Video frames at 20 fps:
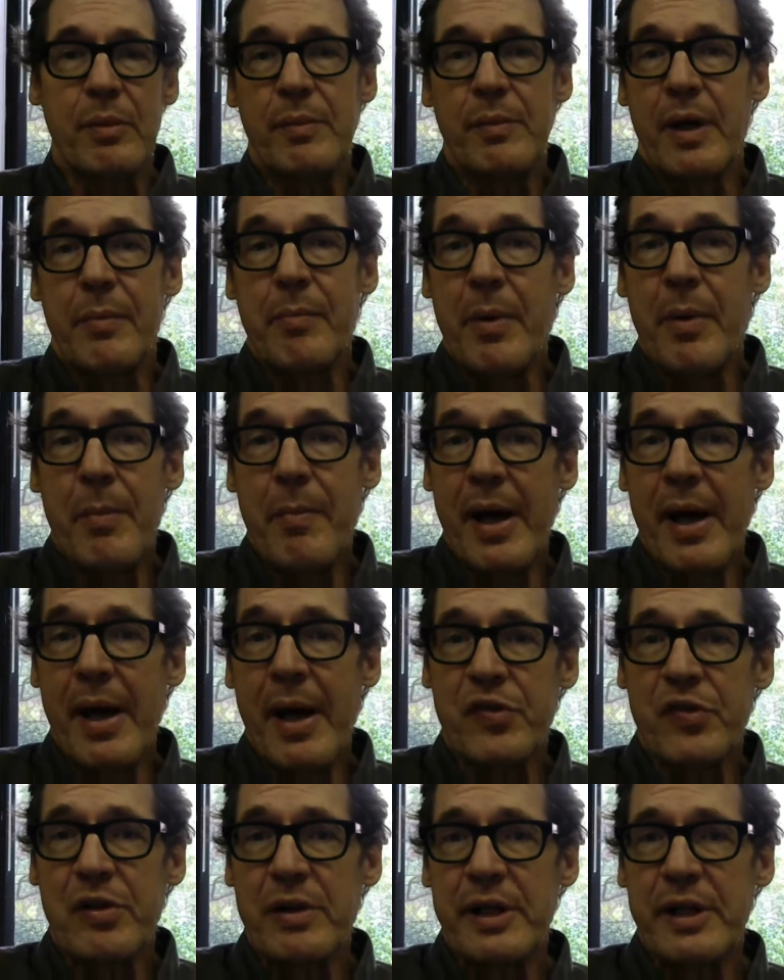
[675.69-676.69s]
It may
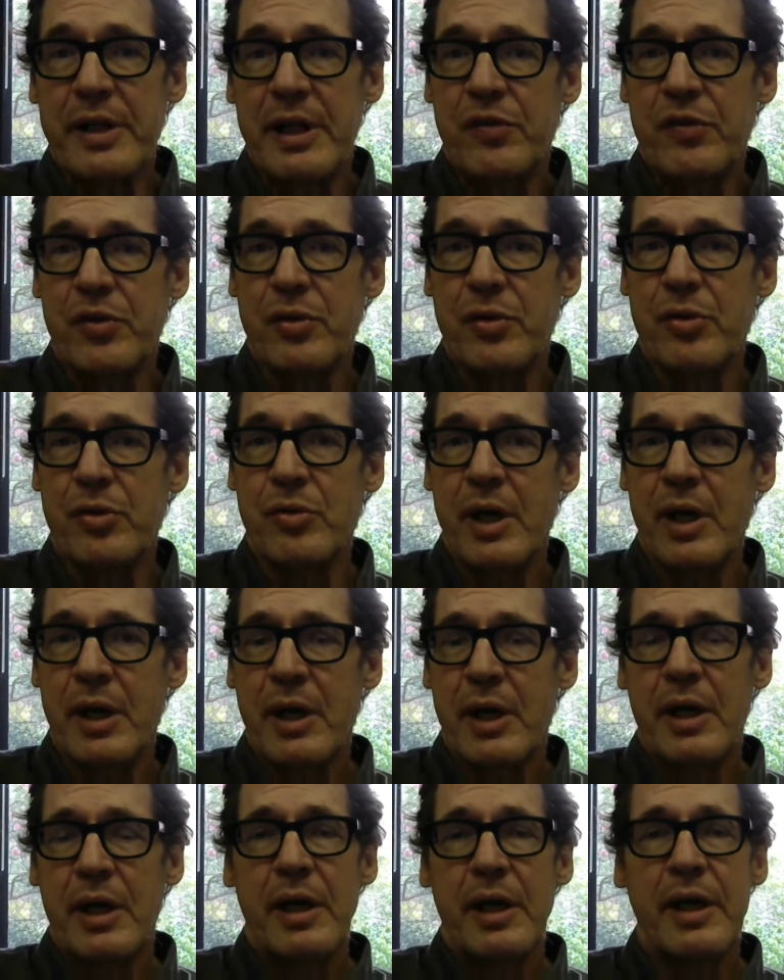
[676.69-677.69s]
just lead to
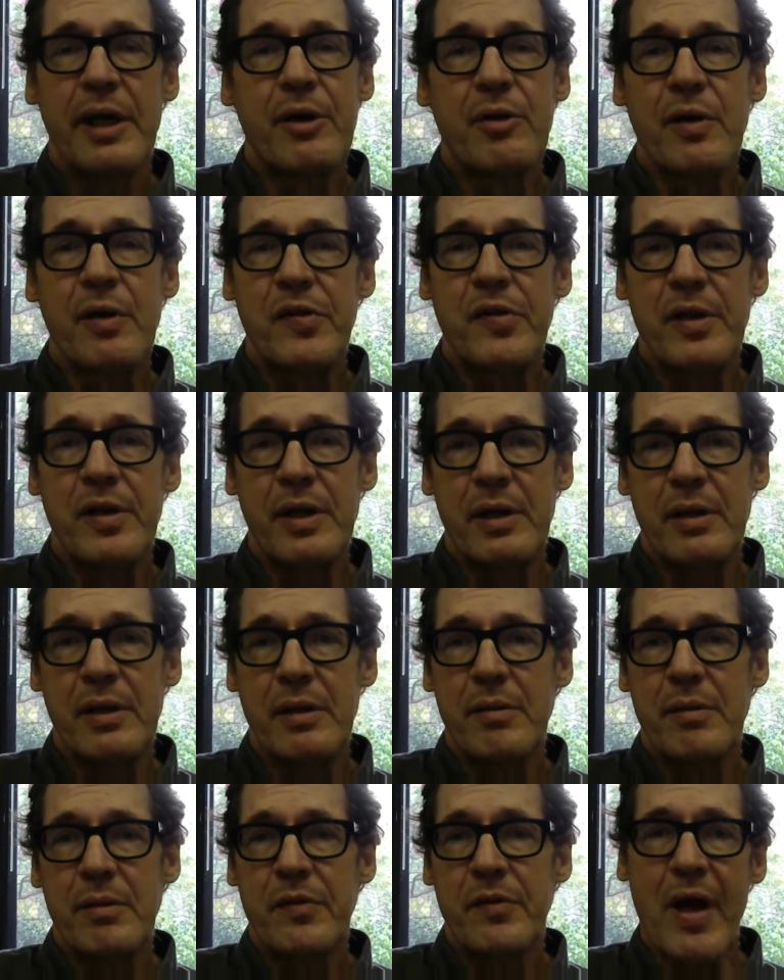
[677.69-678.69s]

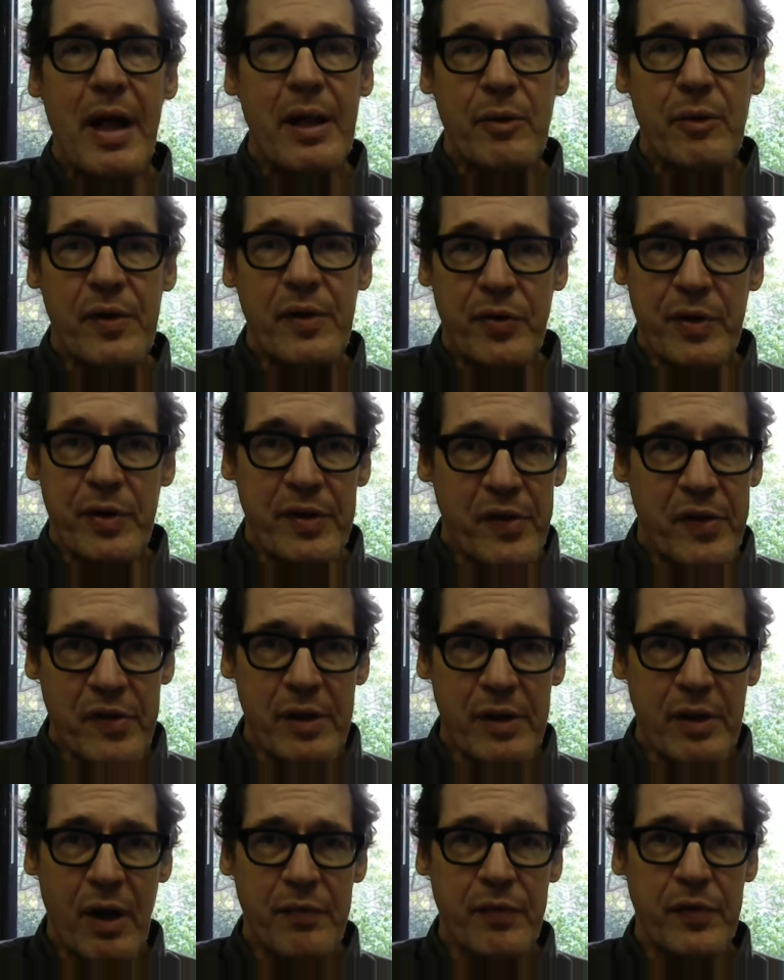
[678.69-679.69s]
increasing salaries for
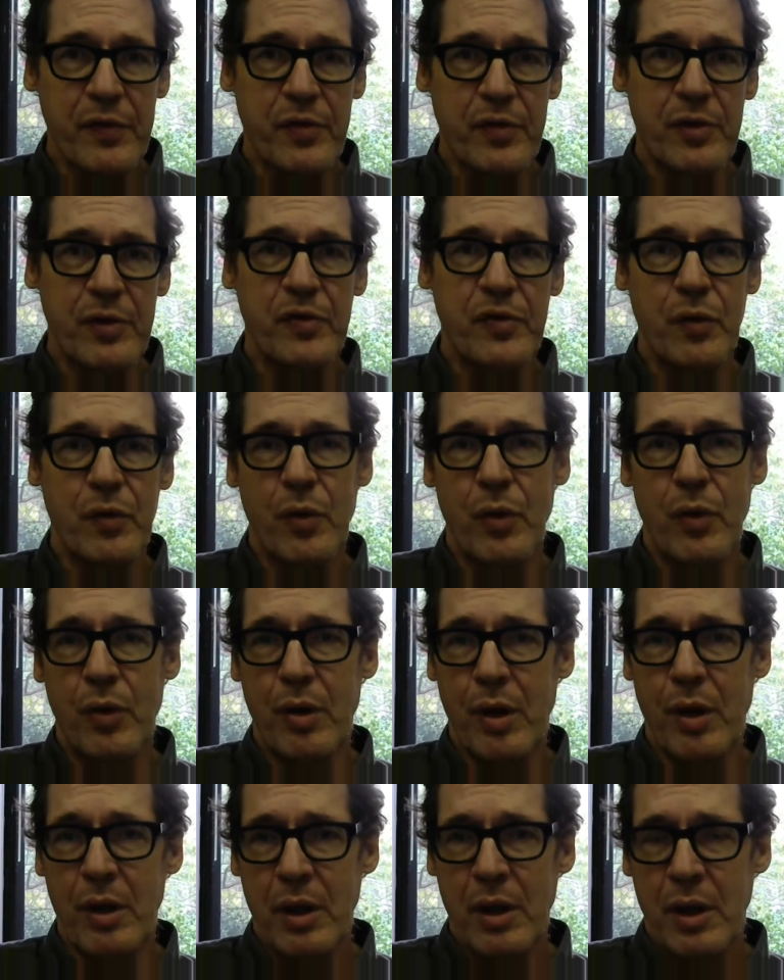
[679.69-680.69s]
existing officers
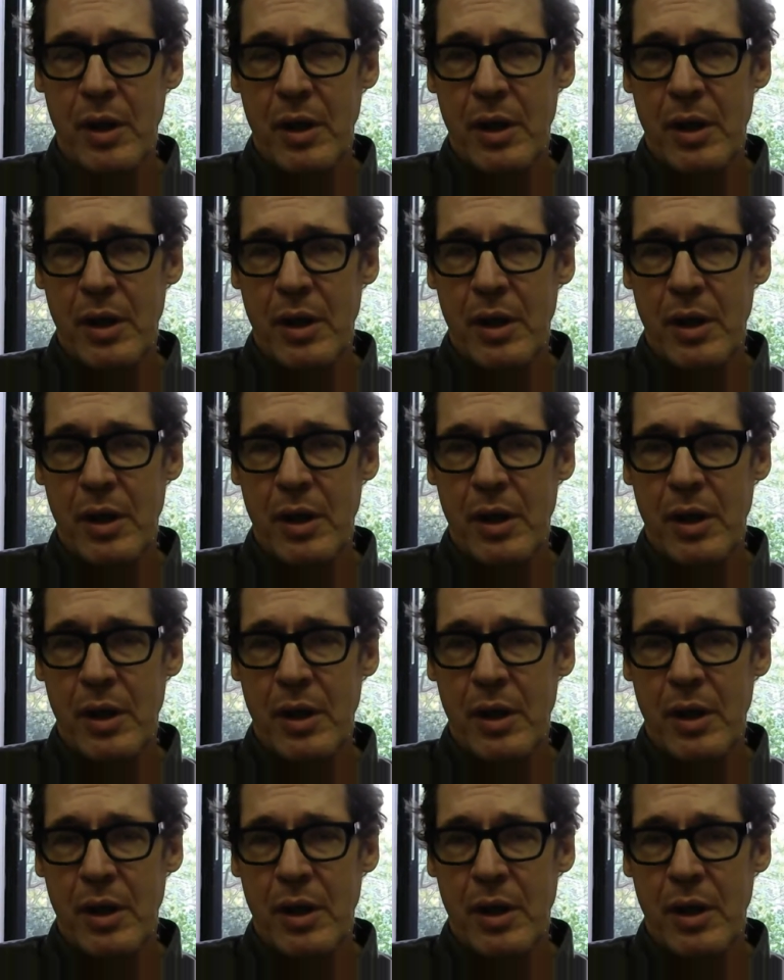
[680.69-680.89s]
or